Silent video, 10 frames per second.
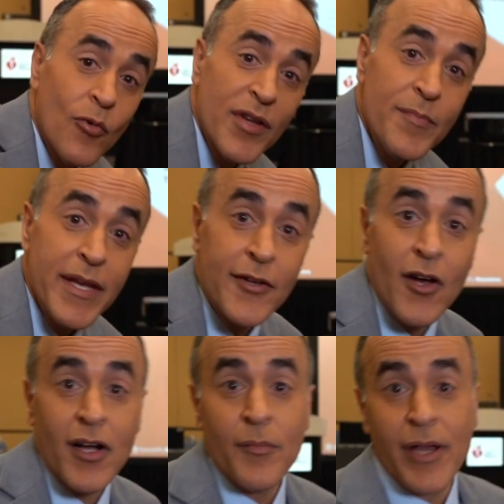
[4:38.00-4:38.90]
with me to
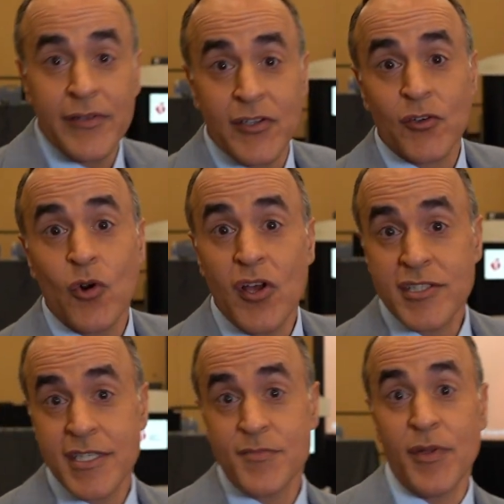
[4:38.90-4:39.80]
talk about this
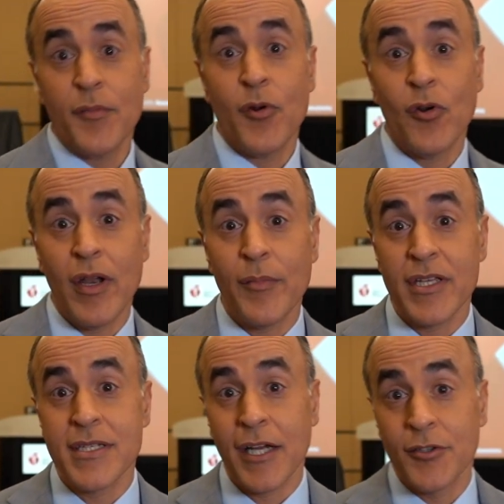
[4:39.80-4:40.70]
cross-disciplinary programming
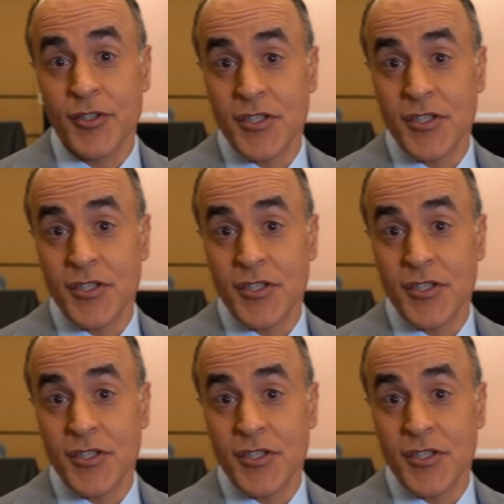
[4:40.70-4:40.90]
is Dr.